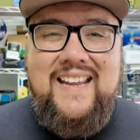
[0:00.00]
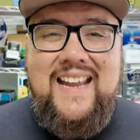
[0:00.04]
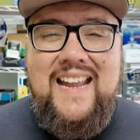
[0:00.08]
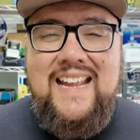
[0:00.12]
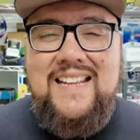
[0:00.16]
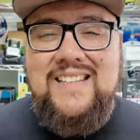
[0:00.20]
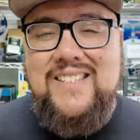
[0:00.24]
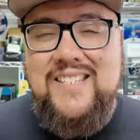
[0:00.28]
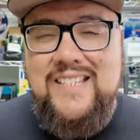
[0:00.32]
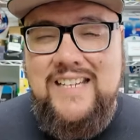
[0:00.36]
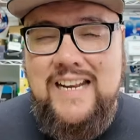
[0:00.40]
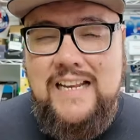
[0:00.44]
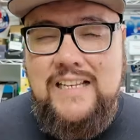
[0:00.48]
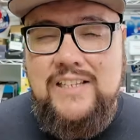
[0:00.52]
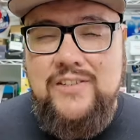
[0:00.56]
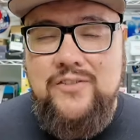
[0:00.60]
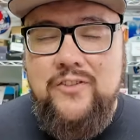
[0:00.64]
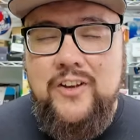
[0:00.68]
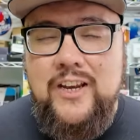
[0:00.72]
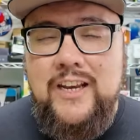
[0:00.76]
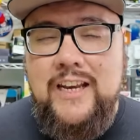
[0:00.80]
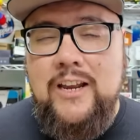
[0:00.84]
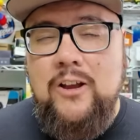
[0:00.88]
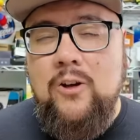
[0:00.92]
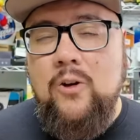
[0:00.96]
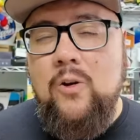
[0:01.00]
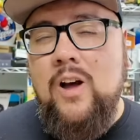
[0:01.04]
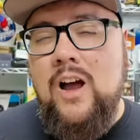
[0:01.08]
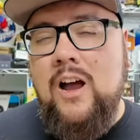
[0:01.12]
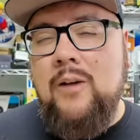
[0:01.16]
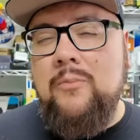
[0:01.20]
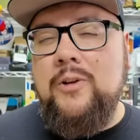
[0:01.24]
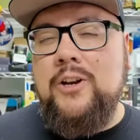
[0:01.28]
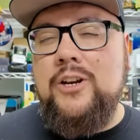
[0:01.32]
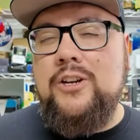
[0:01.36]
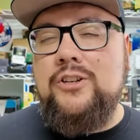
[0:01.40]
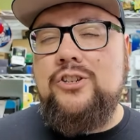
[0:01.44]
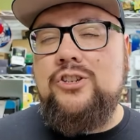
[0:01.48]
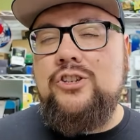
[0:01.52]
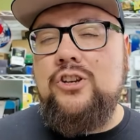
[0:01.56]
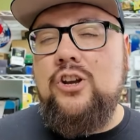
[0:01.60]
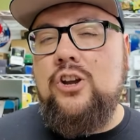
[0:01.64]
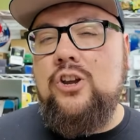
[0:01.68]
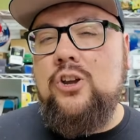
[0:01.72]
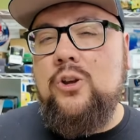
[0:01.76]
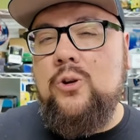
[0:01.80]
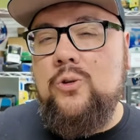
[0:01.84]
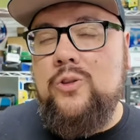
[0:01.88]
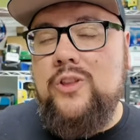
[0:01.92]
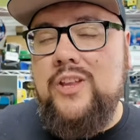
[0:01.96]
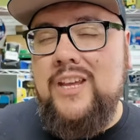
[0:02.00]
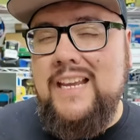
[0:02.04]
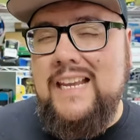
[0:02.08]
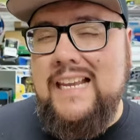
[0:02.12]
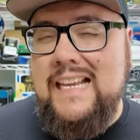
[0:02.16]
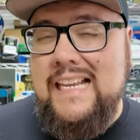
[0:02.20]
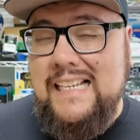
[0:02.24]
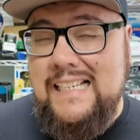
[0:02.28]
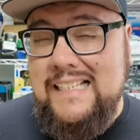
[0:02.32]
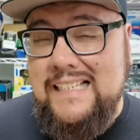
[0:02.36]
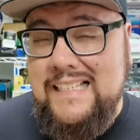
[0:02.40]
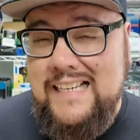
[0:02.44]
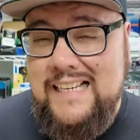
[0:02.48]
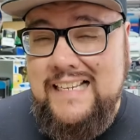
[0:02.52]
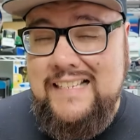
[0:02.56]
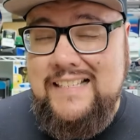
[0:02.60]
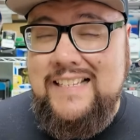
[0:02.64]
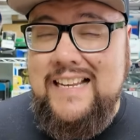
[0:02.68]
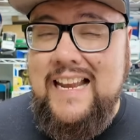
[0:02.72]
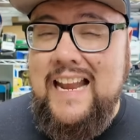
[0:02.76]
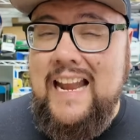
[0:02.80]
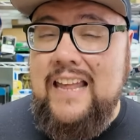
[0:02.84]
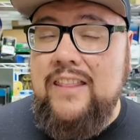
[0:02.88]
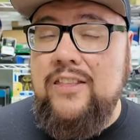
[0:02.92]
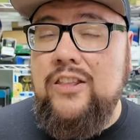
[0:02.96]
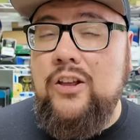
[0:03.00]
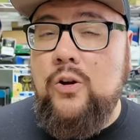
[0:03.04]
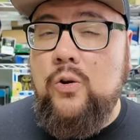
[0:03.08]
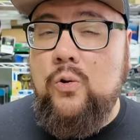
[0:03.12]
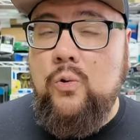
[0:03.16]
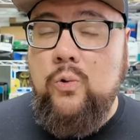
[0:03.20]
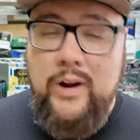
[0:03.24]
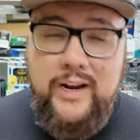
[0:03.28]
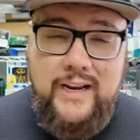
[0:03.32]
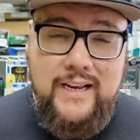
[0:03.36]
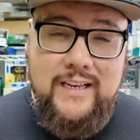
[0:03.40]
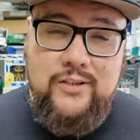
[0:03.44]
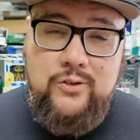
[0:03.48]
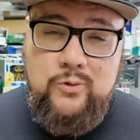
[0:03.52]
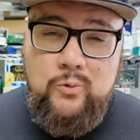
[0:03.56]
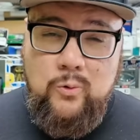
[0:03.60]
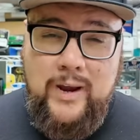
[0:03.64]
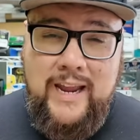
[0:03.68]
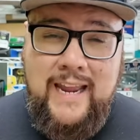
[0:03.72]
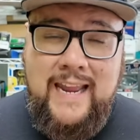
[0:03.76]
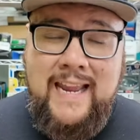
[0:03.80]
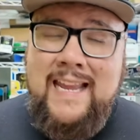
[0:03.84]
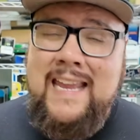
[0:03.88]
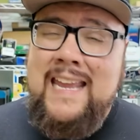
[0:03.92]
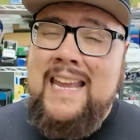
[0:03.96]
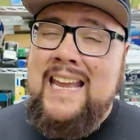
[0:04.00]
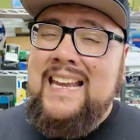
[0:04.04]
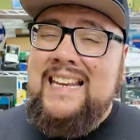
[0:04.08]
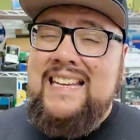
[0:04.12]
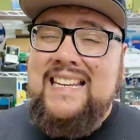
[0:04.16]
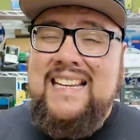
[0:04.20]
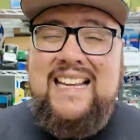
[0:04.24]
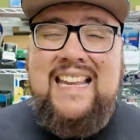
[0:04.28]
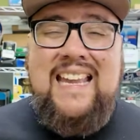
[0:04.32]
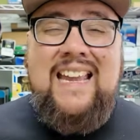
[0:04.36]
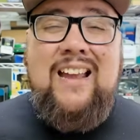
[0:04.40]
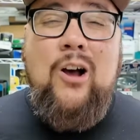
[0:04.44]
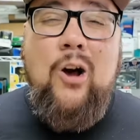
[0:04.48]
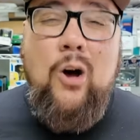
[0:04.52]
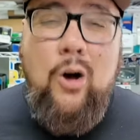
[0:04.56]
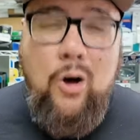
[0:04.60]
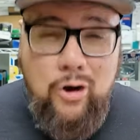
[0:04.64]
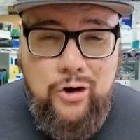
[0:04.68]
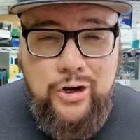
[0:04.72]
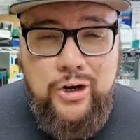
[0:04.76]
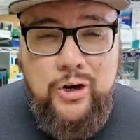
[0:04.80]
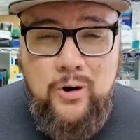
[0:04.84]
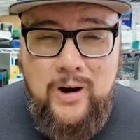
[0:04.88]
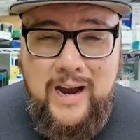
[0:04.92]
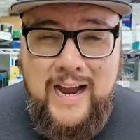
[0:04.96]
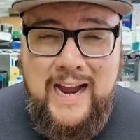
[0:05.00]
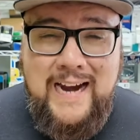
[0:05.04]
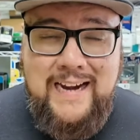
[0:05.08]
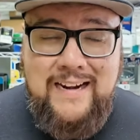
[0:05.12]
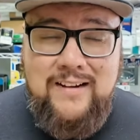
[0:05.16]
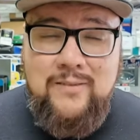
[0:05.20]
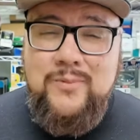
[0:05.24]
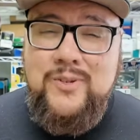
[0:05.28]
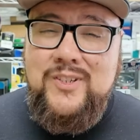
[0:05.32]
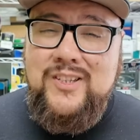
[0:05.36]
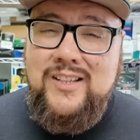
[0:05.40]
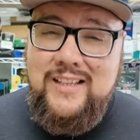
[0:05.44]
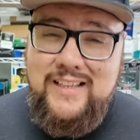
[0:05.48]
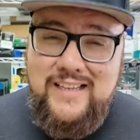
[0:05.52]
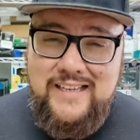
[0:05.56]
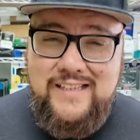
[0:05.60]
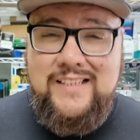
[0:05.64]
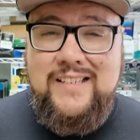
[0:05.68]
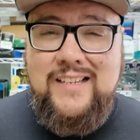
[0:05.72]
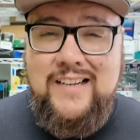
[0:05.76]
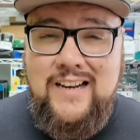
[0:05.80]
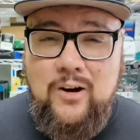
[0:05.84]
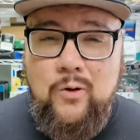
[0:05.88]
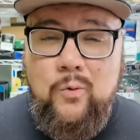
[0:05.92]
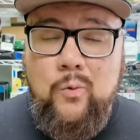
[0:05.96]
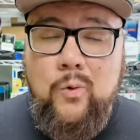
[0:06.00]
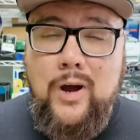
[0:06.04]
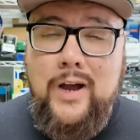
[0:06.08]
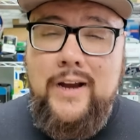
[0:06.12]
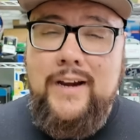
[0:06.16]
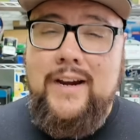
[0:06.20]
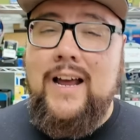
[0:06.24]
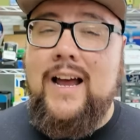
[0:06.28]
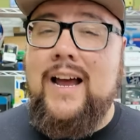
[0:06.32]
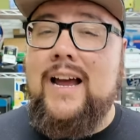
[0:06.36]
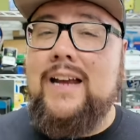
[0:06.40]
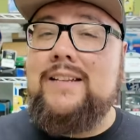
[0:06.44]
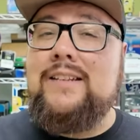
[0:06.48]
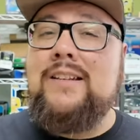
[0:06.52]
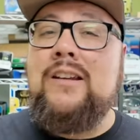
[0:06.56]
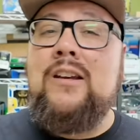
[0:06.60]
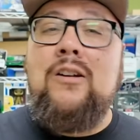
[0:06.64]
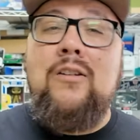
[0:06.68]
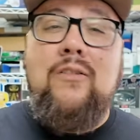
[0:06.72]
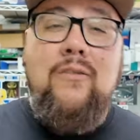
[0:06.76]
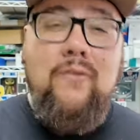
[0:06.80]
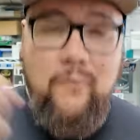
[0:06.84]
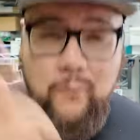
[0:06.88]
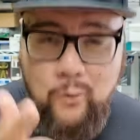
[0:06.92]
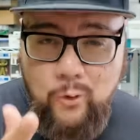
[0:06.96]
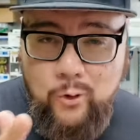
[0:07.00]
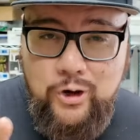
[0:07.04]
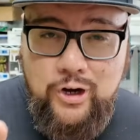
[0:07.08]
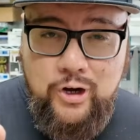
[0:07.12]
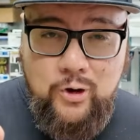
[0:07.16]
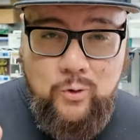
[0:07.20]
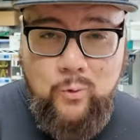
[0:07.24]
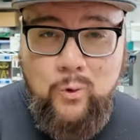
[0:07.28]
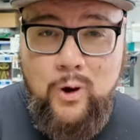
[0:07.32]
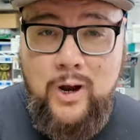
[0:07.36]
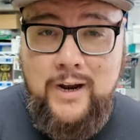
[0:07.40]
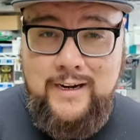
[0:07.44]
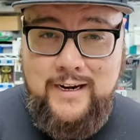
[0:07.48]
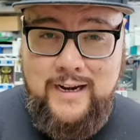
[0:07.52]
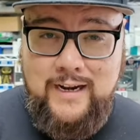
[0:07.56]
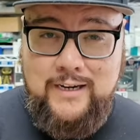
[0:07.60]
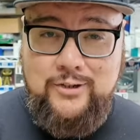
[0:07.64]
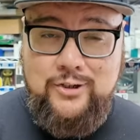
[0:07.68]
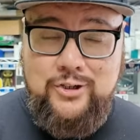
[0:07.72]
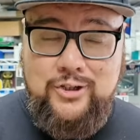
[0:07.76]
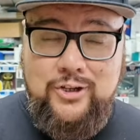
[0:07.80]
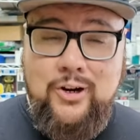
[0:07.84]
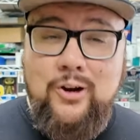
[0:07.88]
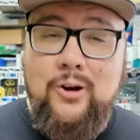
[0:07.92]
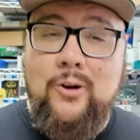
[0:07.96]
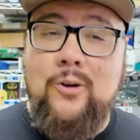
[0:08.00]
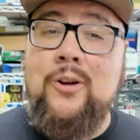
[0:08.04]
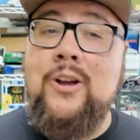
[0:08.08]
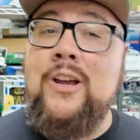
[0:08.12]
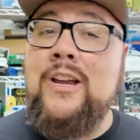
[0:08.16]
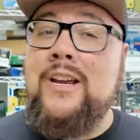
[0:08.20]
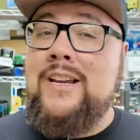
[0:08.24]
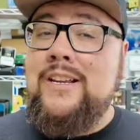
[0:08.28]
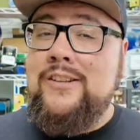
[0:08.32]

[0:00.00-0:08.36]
In today's video, I'm going to show you the easiest and the quickest way to get all your items listed on Whatnot for your Whatnot show.